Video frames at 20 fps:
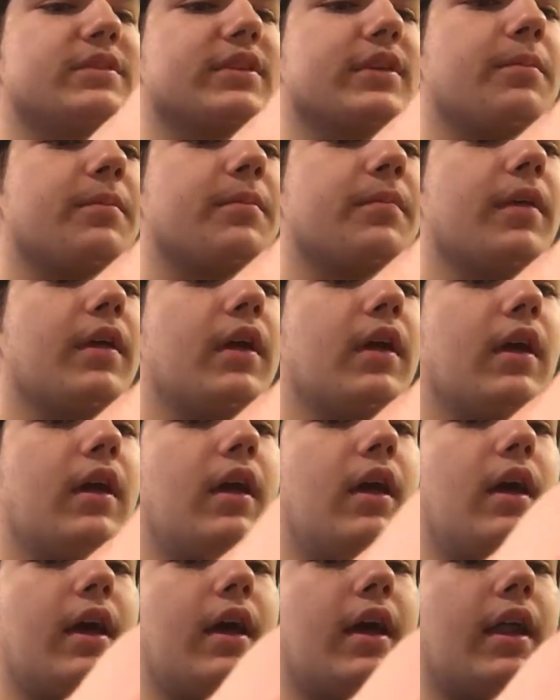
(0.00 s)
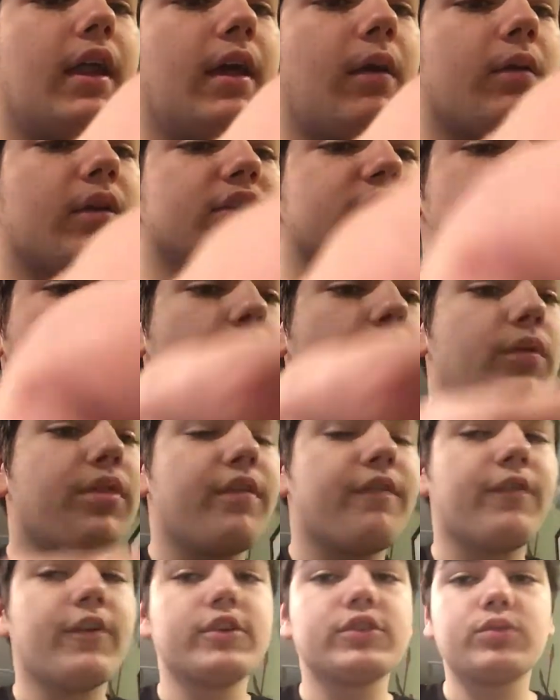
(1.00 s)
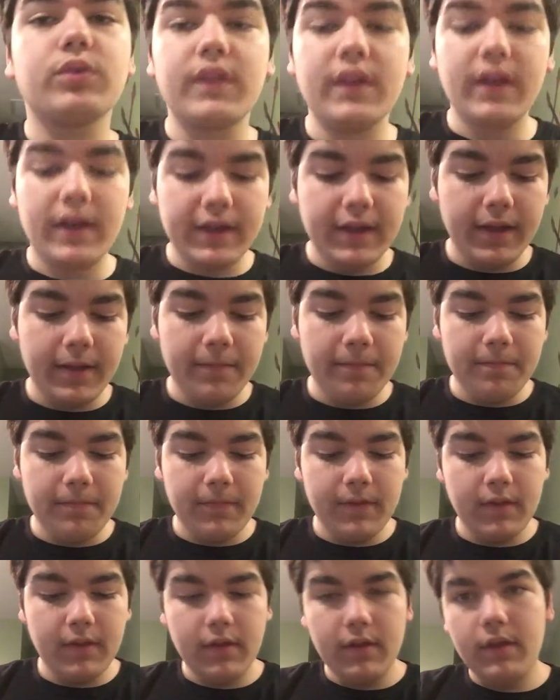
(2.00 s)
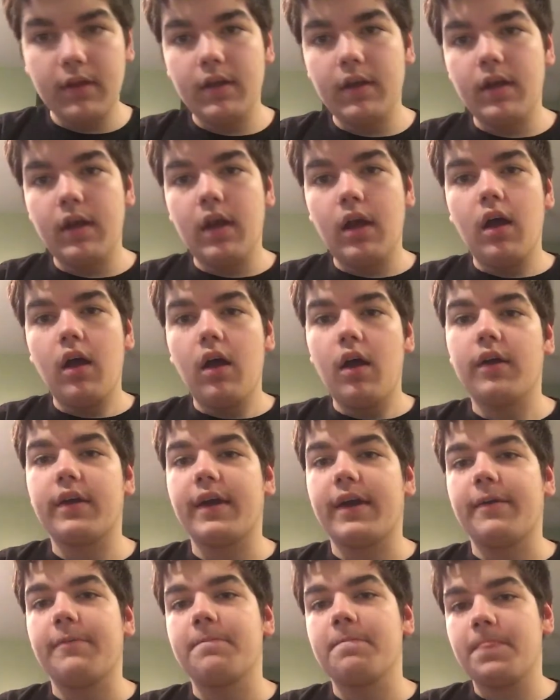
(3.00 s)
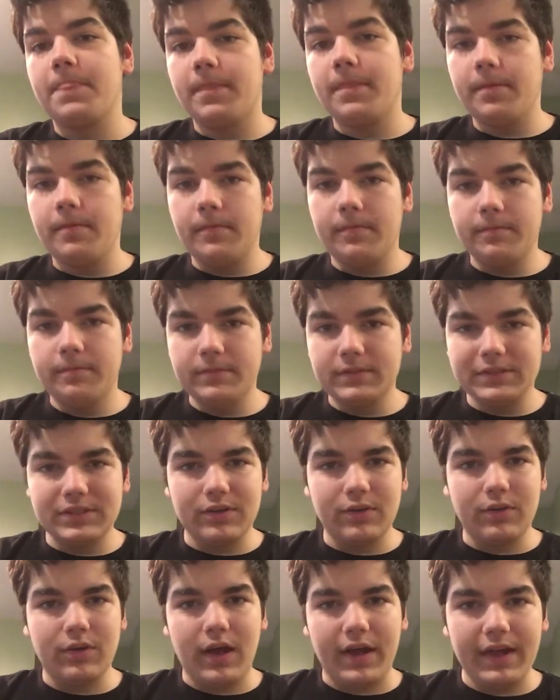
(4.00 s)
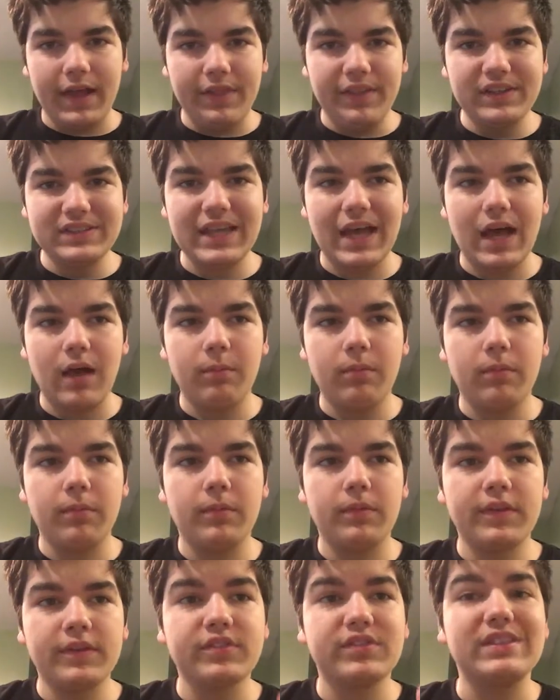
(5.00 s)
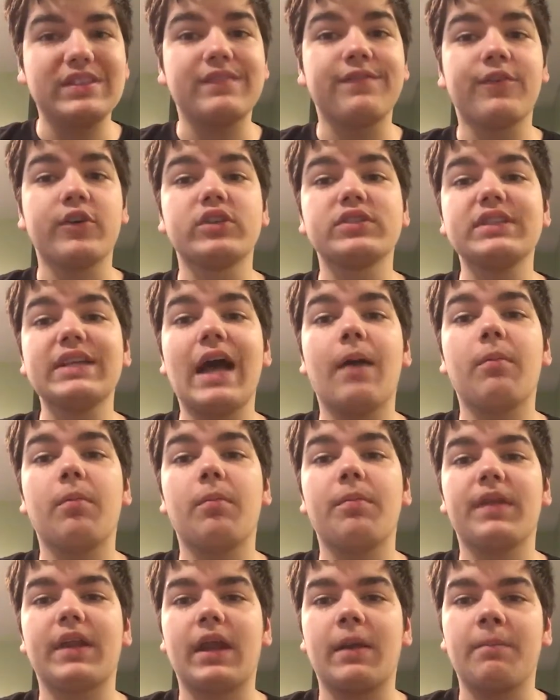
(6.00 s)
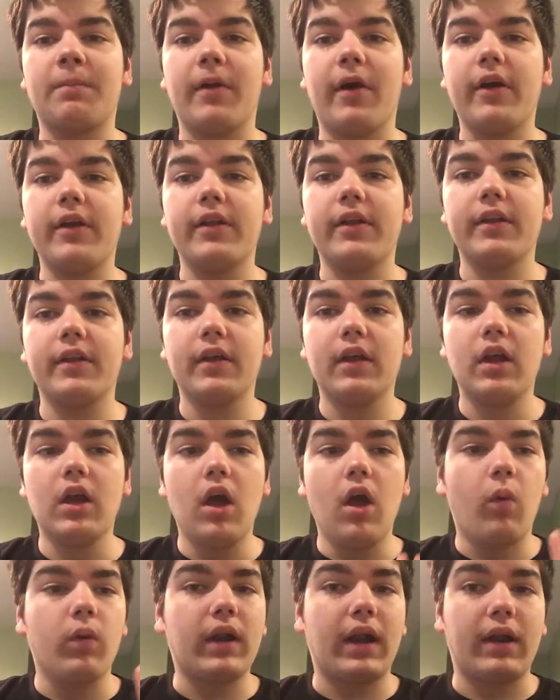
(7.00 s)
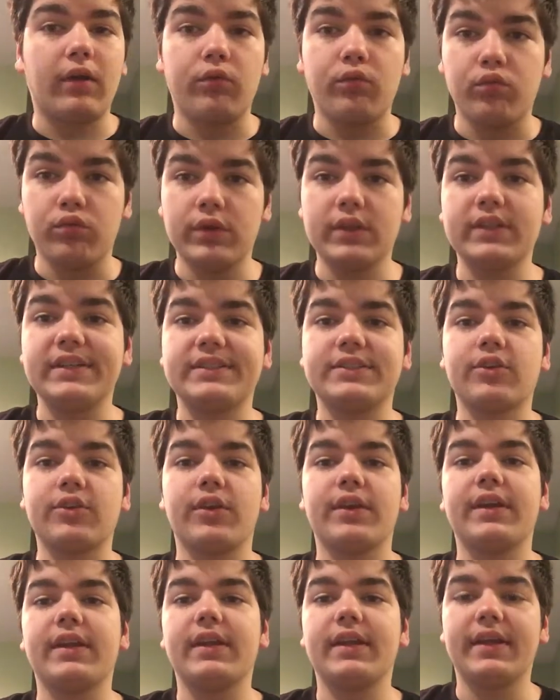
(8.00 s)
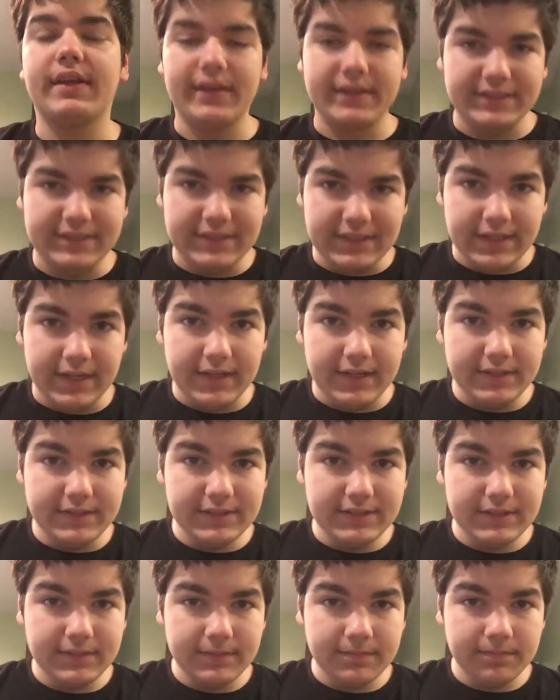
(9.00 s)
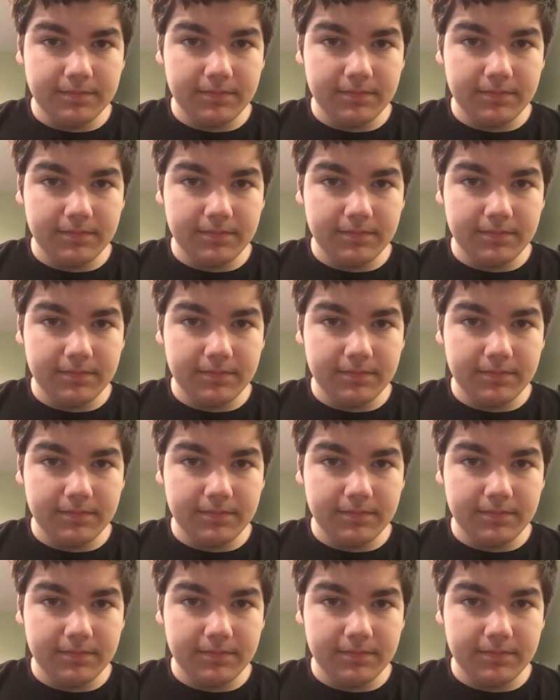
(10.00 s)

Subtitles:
in them. And I want to start with the first one that I got. Okay, so I got this album. This is the first album that I bought when I really started getting into CDs.